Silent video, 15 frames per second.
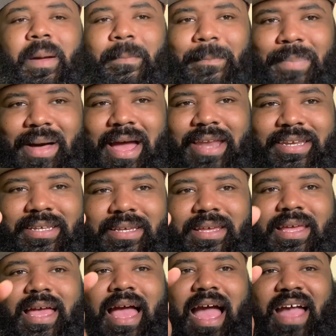But
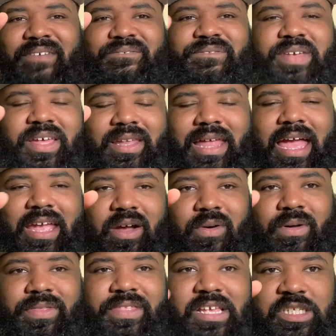I feel like
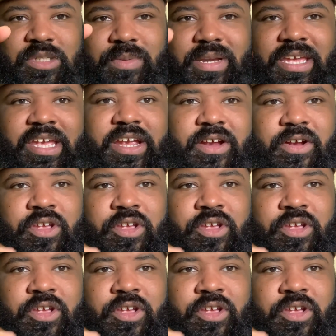on this one here,